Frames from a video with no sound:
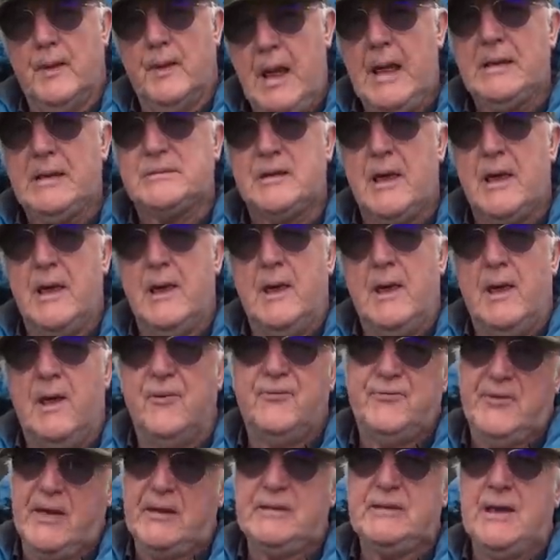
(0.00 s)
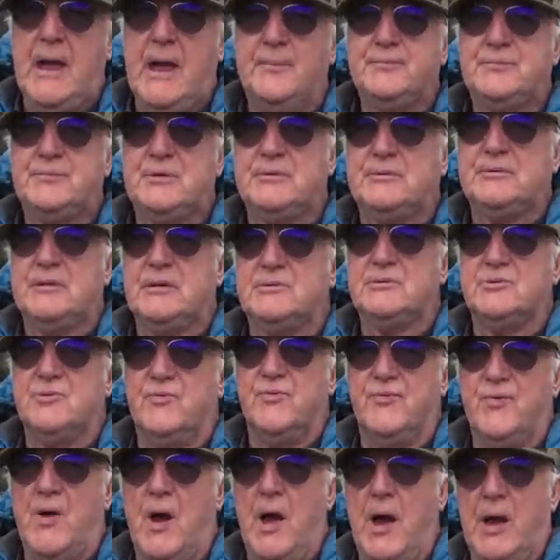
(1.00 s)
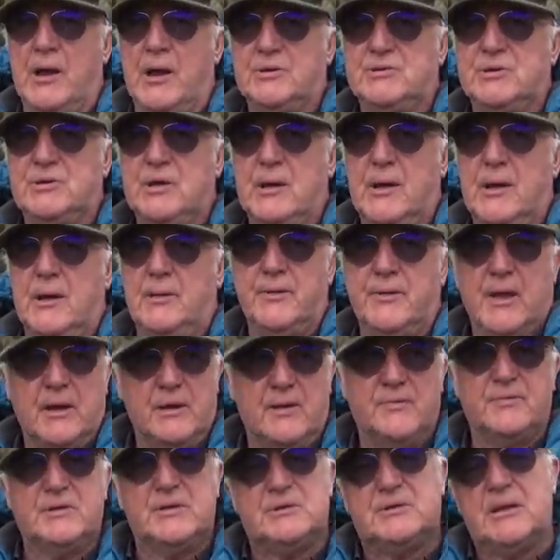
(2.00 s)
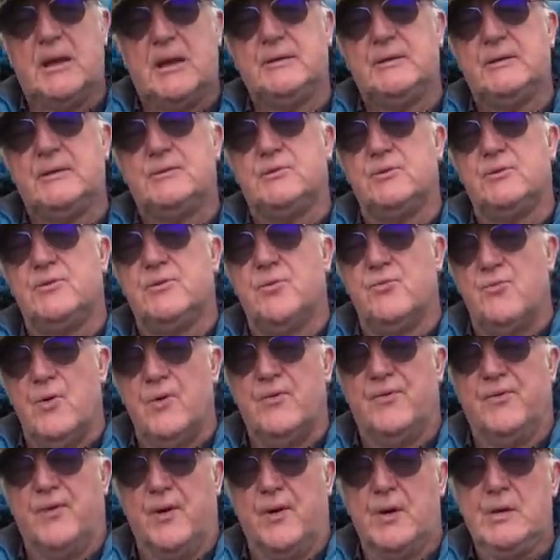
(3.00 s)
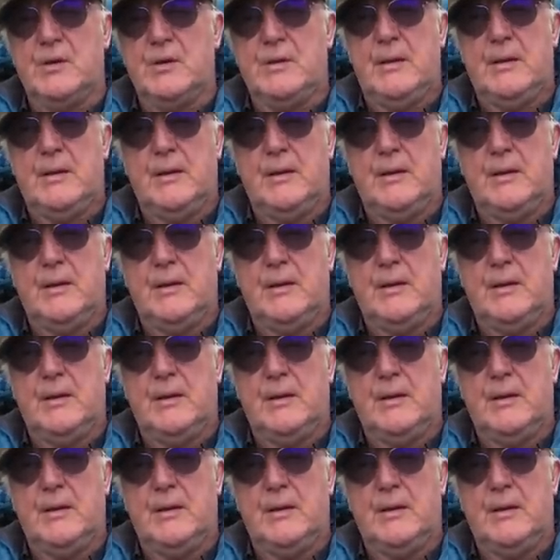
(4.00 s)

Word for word: it? Yes. If they'd captured this ouvrage, they'd have descended to the river,